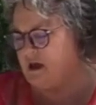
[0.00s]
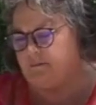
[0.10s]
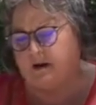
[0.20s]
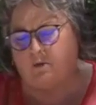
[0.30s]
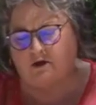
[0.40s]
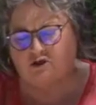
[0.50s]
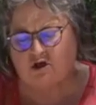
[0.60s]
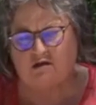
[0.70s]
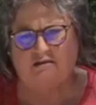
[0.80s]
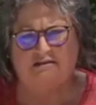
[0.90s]
But I want to show
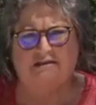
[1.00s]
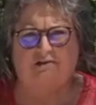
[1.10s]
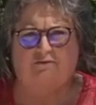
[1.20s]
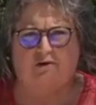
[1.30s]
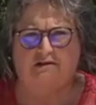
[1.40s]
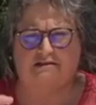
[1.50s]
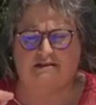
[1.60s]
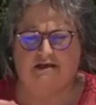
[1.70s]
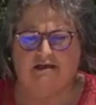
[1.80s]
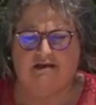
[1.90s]
you the difference
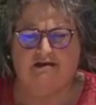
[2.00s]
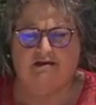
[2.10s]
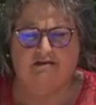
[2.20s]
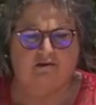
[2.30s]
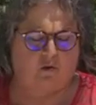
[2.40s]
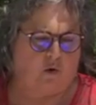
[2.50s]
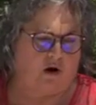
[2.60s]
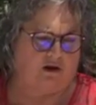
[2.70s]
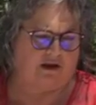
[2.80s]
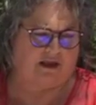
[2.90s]
in the
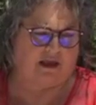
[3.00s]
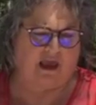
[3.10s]
quality,